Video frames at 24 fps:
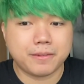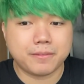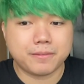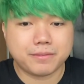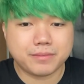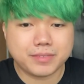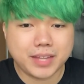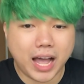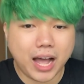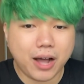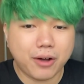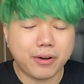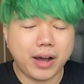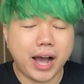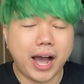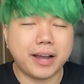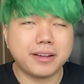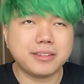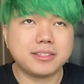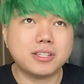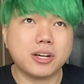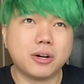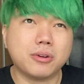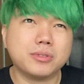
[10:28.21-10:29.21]
Now,
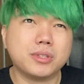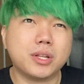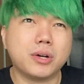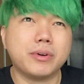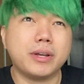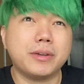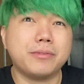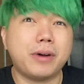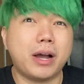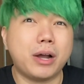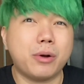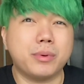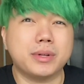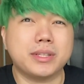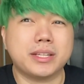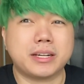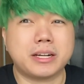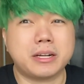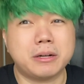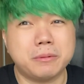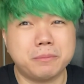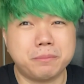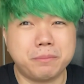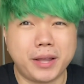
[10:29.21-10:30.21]
I don't know if I want to
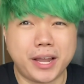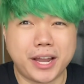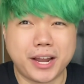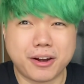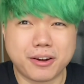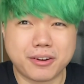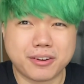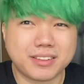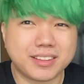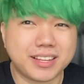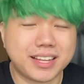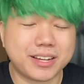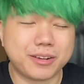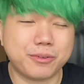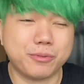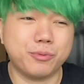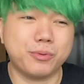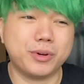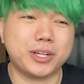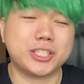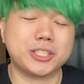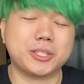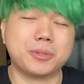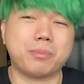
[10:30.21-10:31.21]
compare like
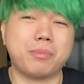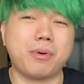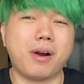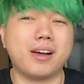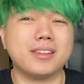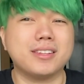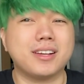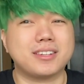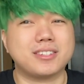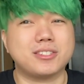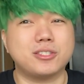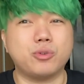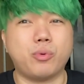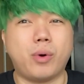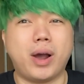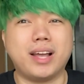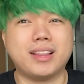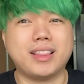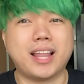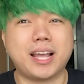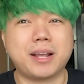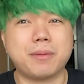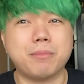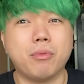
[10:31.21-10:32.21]
which products do I
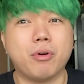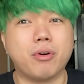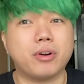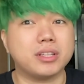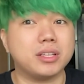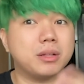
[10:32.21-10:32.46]
like more,